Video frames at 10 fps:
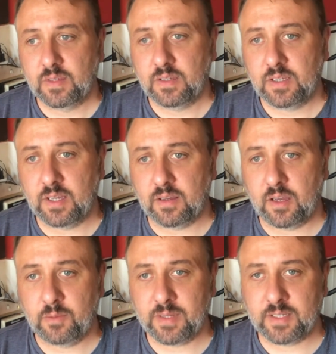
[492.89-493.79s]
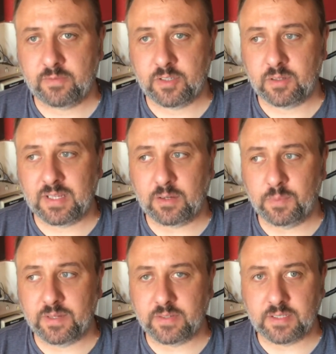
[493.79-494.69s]
yeah, I hope that gives you a little
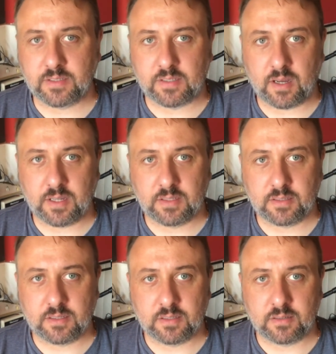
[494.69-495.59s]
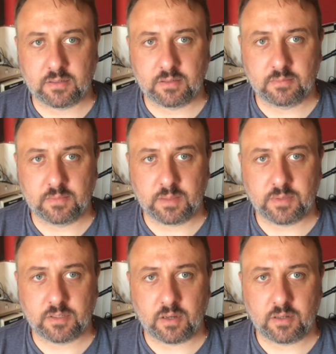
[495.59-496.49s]
bit of an insight into maybe
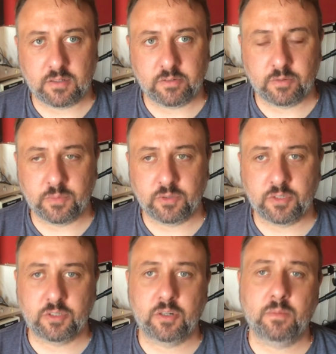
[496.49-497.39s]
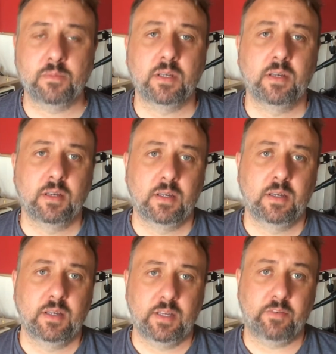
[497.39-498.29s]
starting your own music shop.
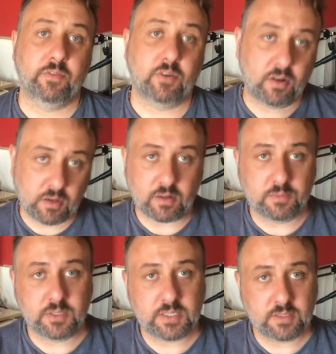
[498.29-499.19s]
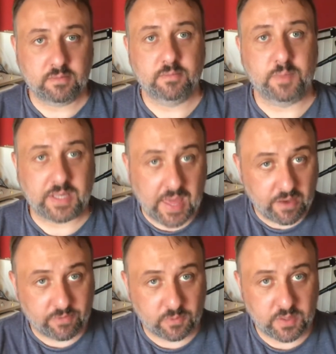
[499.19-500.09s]
If you've got a lot of money, be
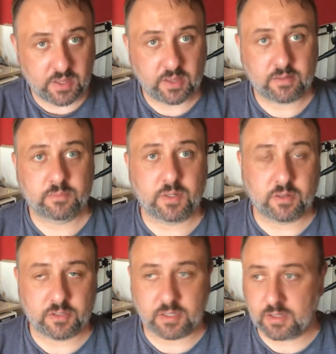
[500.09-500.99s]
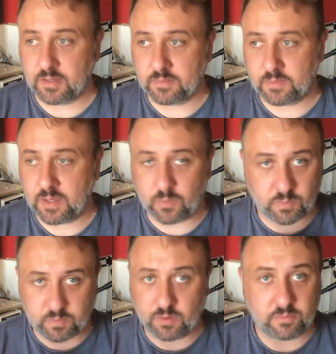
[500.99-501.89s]
careful with it, because you
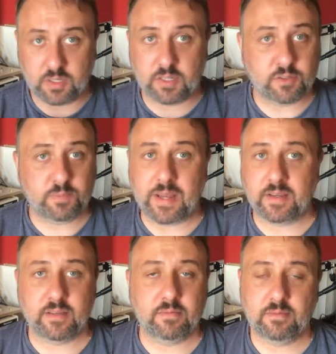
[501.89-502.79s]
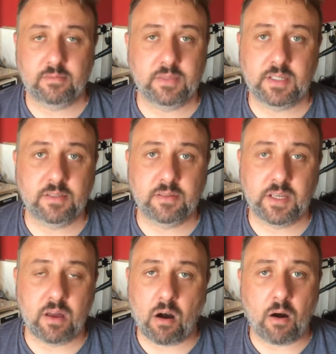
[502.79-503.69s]
can spend it in
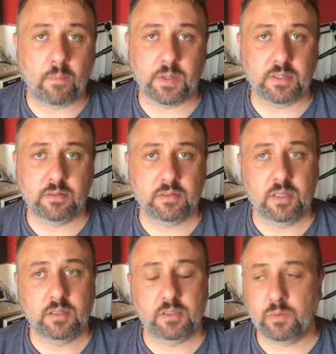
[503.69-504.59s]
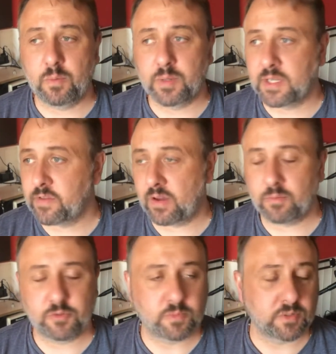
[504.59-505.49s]
a heartbeat. You won't believe how
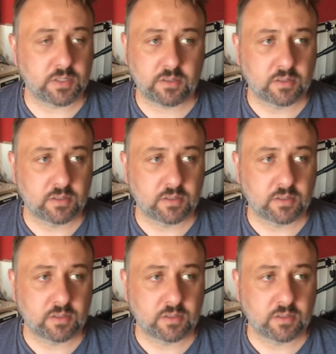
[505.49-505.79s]
much money